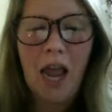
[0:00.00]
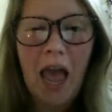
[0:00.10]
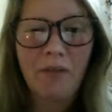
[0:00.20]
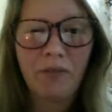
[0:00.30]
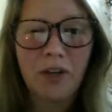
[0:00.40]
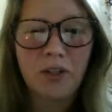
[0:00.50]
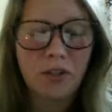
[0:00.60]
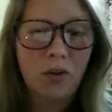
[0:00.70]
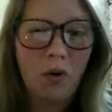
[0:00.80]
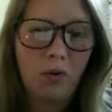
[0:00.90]
average a
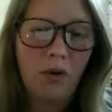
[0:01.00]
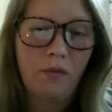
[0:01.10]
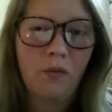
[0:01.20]
total of